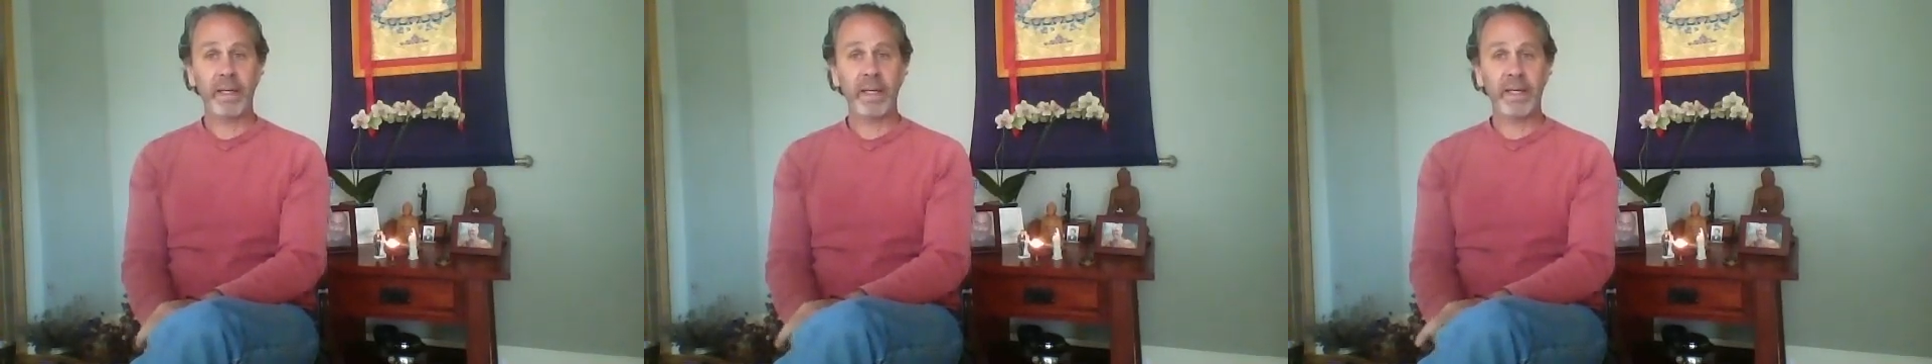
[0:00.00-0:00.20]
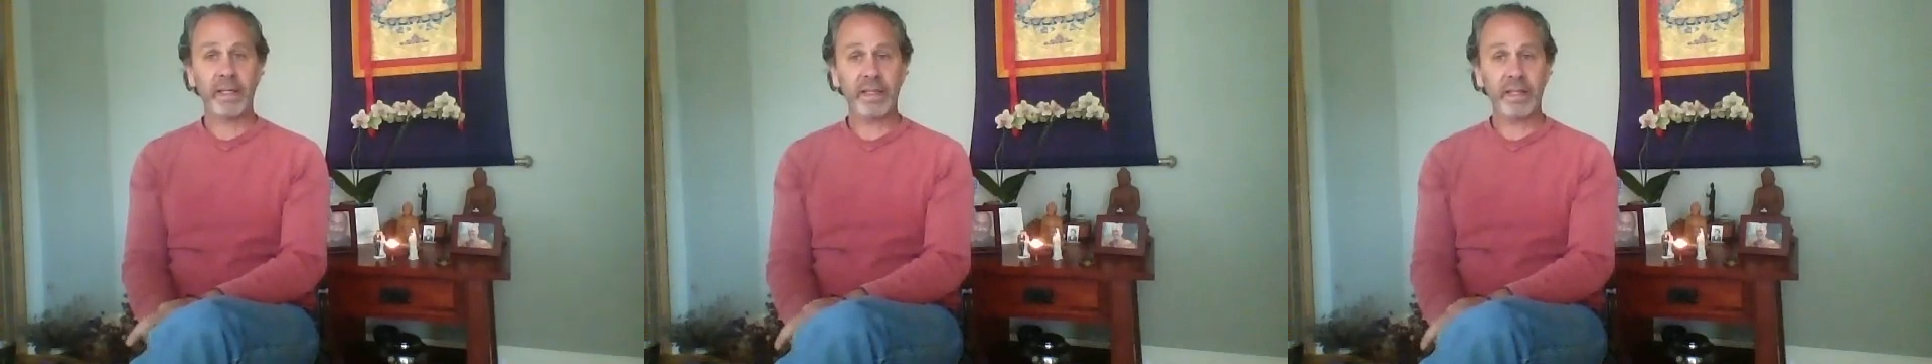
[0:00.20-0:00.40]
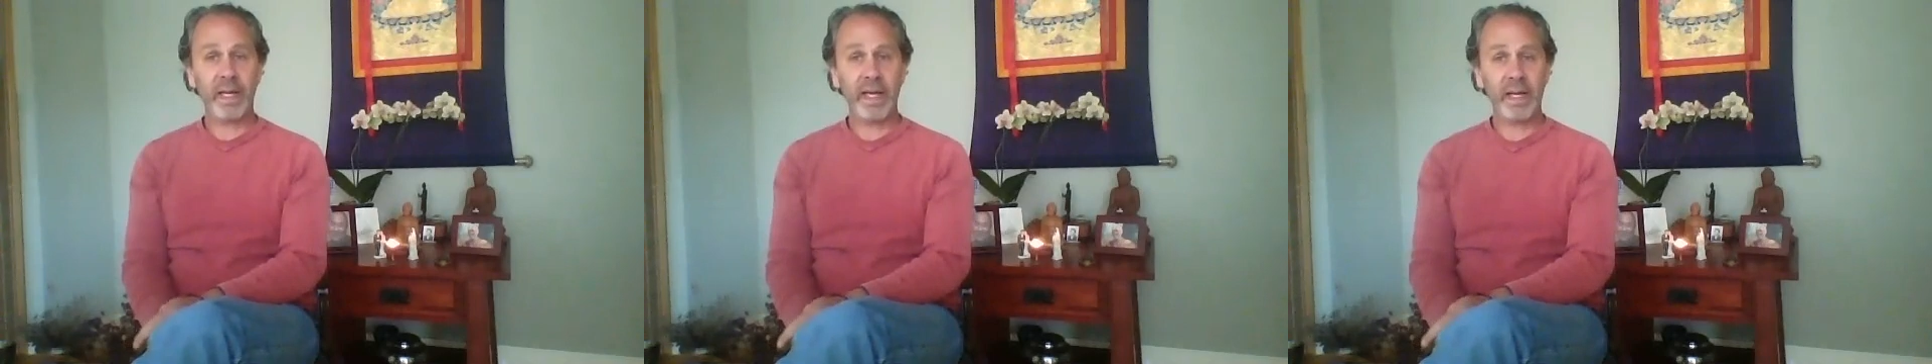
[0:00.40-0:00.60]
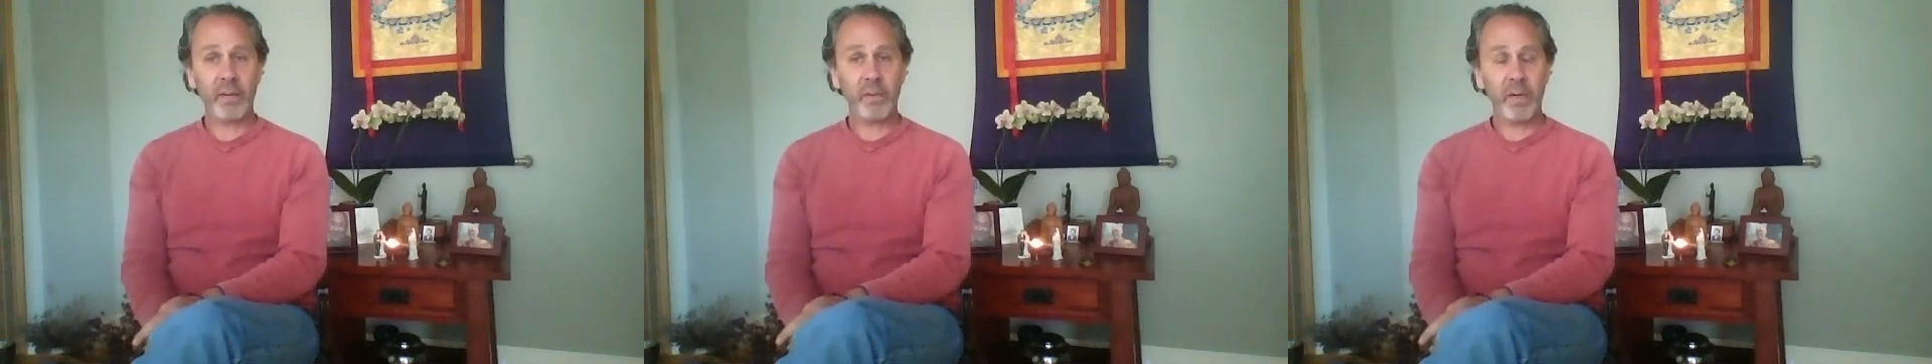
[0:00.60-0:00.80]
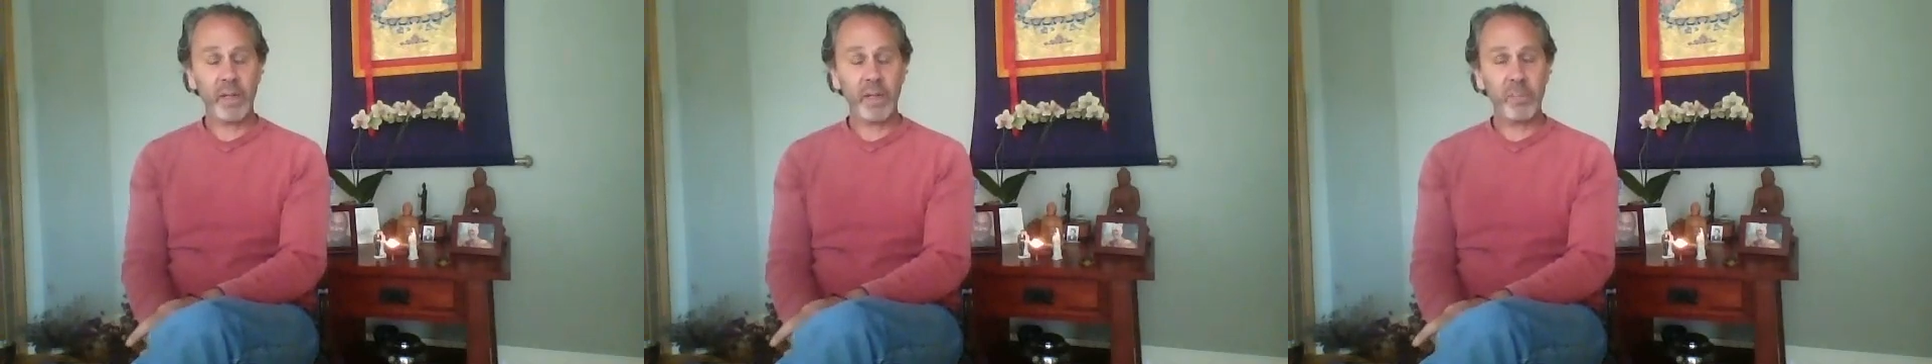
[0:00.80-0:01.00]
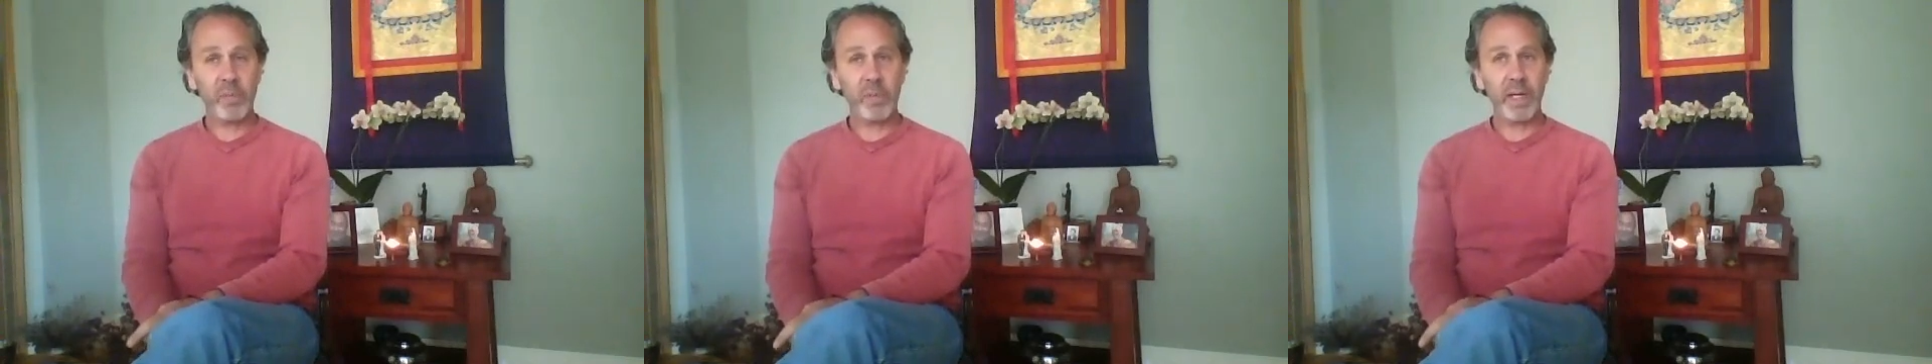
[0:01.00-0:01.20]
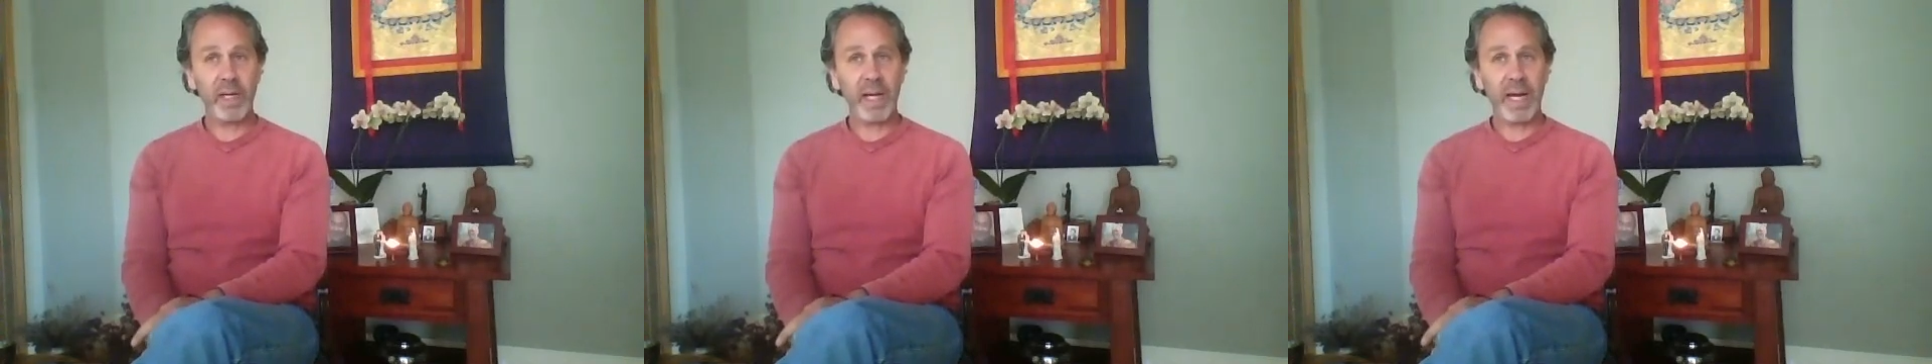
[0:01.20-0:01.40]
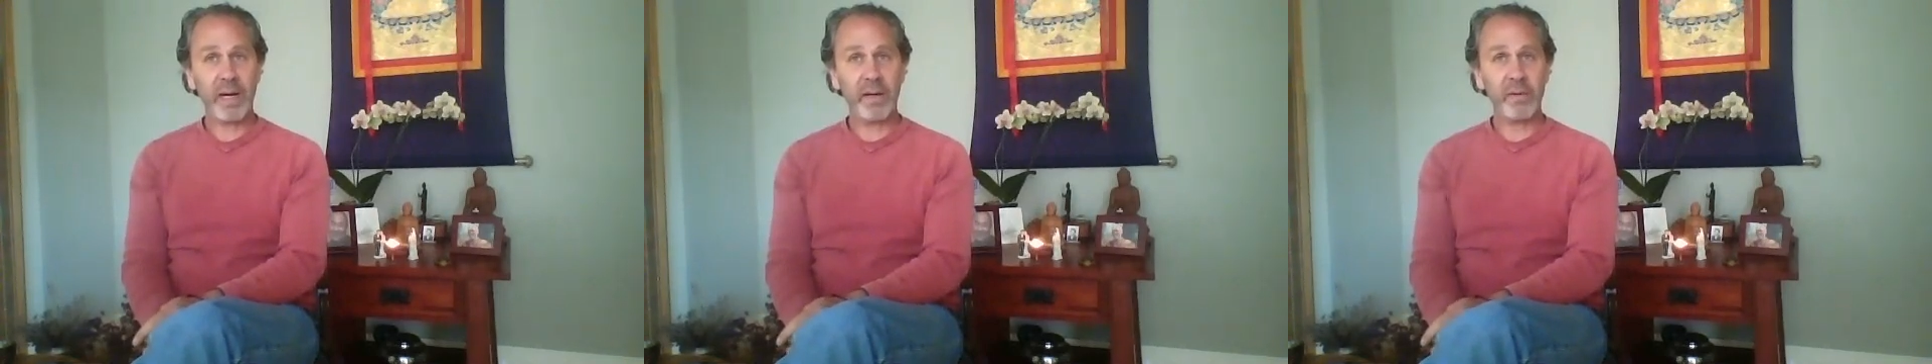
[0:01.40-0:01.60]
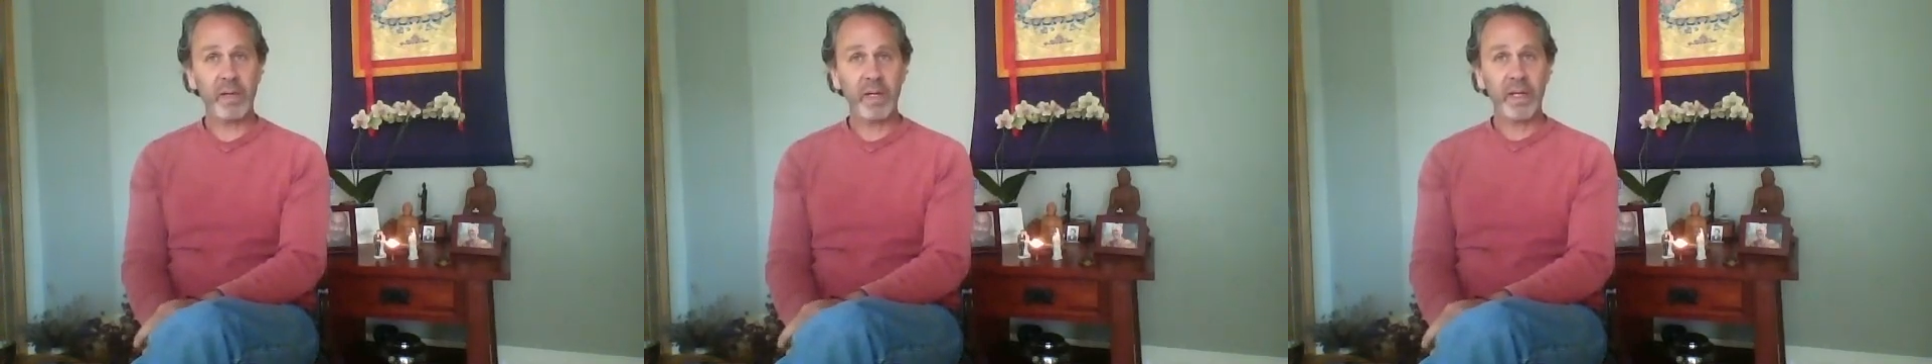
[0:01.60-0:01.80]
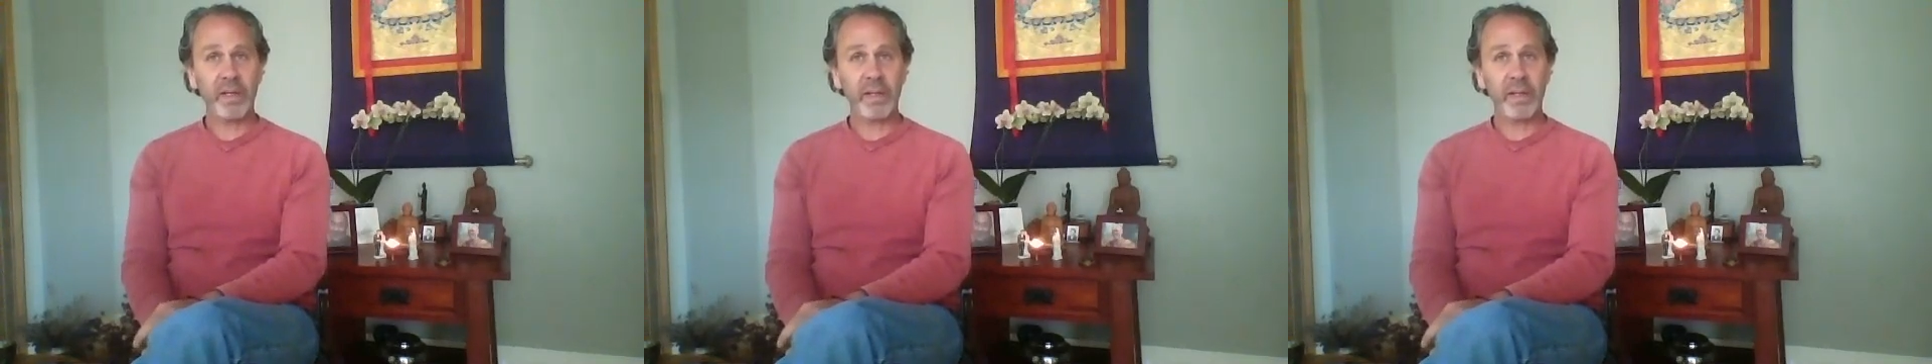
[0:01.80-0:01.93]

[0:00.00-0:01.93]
And I want to point out